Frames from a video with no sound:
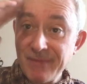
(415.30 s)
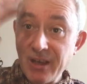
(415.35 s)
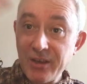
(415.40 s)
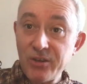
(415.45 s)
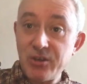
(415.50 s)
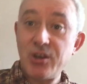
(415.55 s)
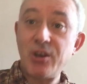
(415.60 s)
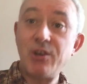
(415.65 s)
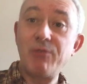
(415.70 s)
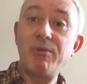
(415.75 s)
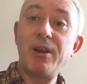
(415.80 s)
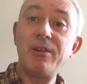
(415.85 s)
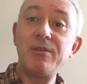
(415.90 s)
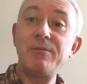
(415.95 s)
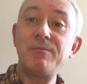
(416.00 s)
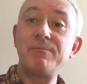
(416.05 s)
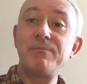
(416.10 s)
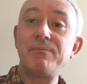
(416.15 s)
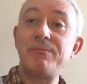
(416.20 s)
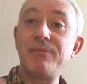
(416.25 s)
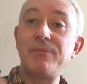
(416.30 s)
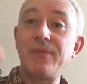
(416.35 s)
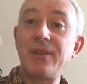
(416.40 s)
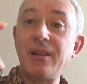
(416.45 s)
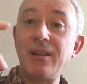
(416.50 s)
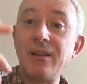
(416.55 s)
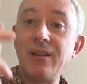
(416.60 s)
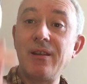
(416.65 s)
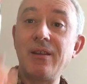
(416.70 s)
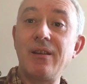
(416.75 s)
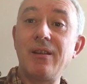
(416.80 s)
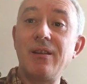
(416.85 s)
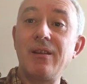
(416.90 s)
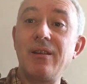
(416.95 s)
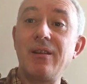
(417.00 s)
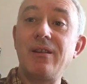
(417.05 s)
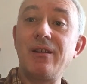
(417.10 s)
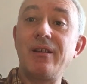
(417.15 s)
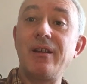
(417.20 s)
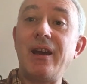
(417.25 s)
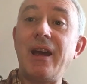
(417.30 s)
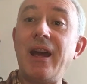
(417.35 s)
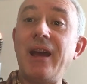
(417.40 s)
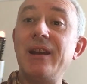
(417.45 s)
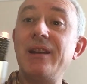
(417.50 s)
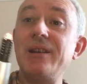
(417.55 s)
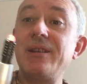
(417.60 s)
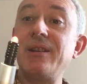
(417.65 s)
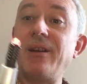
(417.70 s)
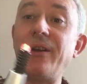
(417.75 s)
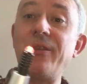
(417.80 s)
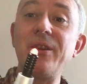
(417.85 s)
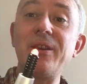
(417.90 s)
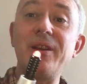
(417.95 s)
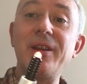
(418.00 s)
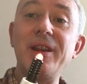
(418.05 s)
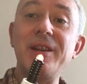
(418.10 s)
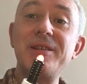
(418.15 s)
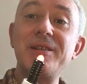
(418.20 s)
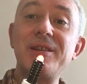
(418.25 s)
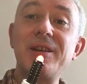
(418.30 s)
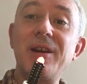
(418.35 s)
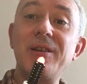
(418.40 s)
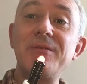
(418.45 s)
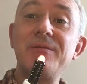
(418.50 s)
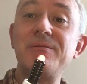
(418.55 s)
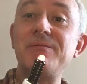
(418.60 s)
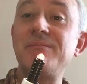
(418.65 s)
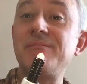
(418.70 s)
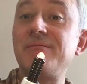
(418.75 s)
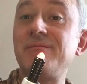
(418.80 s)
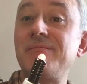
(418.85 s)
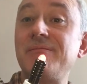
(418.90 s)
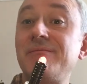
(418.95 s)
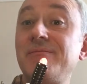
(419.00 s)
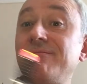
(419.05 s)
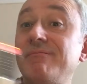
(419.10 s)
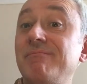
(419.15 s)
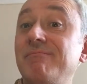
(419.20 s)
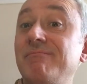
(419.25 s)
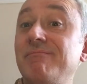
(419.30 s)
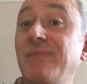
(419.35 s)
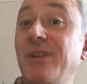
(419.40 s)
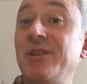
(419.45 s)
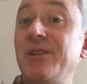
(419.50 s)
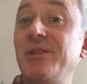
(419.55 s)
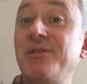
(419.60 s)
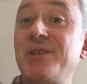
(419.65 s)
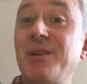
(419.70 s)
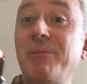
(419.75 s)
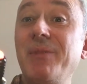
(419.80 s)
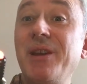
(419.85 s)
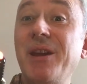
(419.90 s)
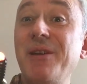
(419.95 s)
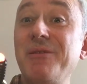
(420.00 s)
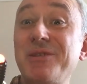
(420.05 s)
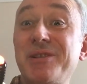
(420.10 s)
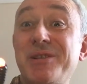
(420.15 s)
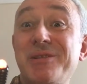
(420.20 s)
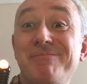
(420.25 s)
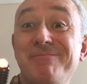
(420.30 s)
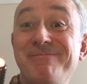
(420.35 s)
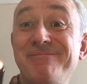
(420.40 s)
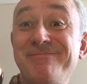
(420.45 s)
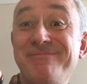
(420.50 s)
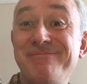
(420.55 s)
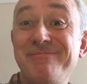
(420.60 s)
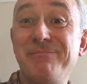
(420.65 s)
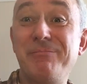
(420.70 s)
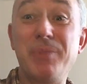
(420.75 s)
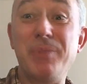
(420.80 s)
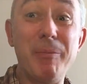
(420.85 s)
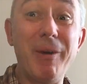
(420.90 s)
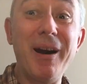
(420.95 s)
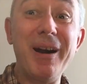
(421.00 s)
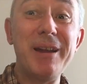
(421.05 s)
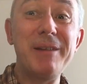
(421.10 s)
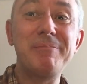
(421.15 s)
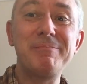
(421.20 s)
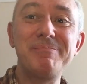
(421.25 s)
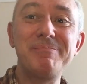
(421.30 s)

Cheerio. And I think I need to go and do something else. Goodbye.